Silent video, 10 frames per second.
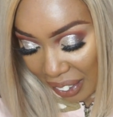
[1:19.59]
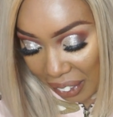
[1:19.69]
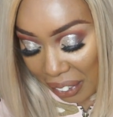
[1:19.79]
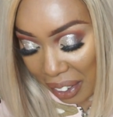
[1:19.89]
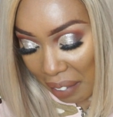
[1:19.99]

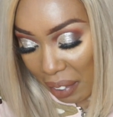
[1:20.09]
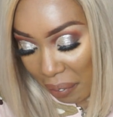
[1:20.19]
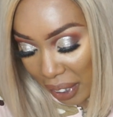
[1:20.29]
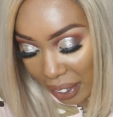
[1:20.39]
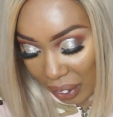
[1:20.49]
Hold on, let me
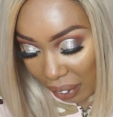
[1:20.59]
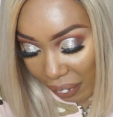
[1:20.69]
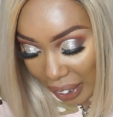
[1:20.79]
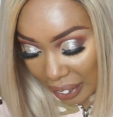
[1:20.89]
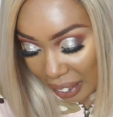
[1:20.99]
open this one
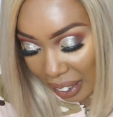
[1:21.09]
first.